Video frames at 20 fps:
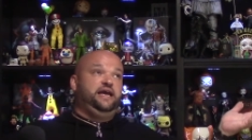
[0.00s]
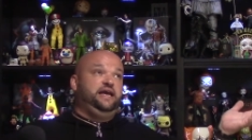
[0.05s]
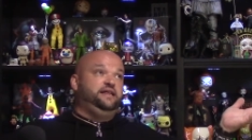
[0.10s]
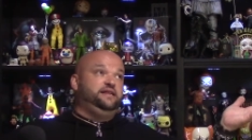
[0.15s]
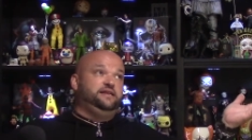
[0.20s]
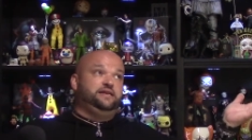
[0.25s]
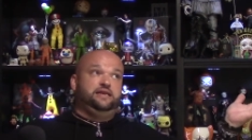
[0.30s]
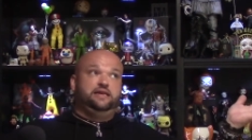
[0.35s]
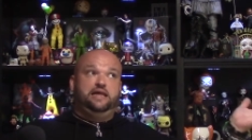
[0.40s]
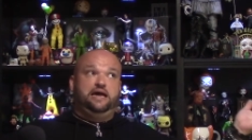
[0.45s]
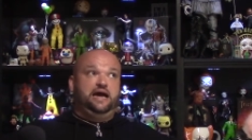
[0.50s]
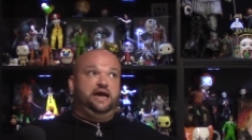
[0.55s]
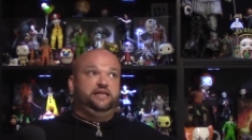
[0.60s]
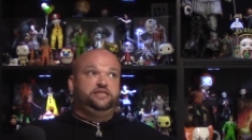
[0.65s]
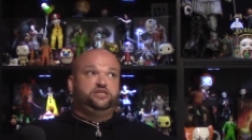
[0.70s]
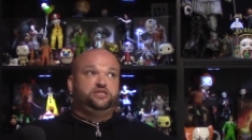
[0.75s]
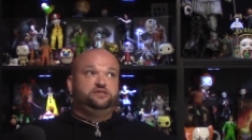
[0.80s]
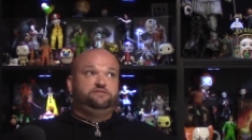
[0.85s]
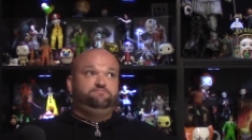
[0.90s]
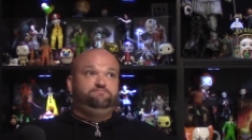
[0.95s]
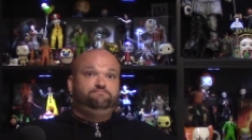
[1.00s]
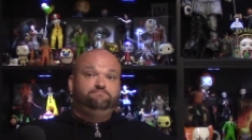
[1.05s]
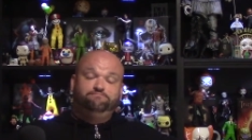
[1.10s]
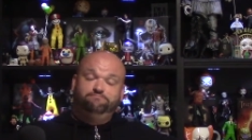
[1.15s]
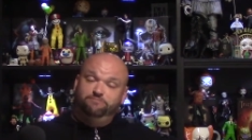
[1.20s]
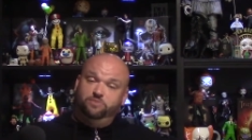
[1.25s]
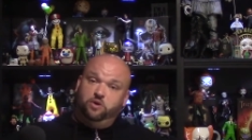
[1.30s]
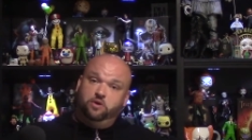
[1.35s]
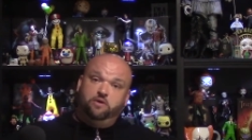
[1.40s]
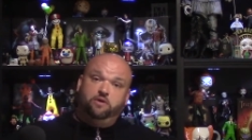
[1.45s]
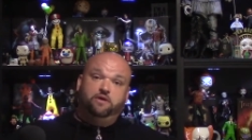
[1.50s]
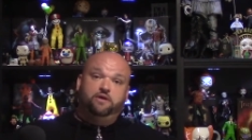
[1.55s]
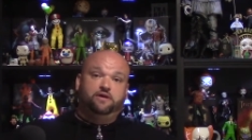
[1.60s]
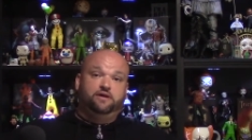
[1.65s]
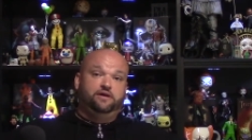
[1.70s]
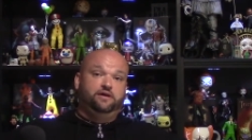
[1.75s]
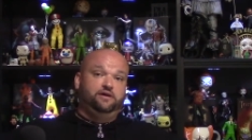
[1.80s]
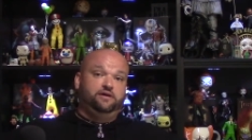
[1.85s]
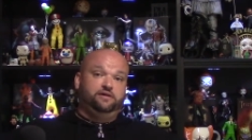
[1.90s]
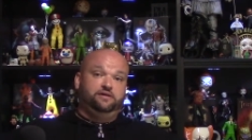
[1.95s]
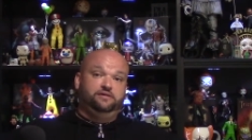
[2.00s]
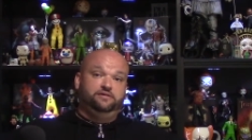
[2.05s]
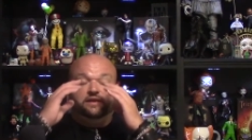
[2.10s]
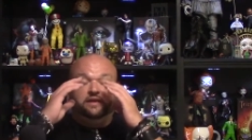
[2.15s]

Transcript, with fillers: and lots more.